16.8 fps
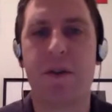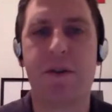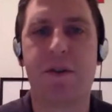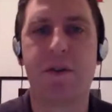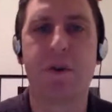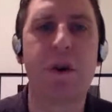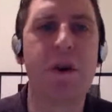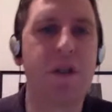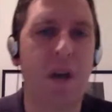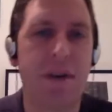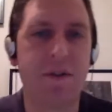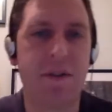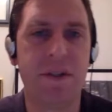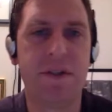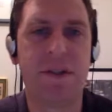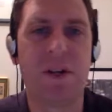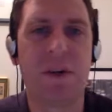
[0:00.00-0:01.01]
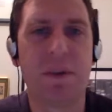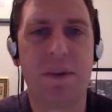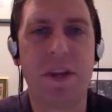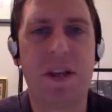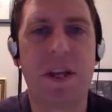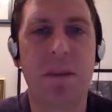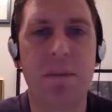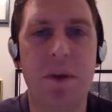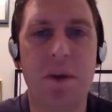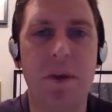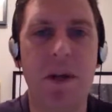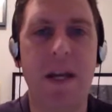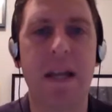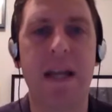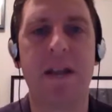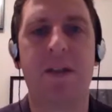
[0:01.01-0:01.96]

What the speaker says: the stories often start with the community,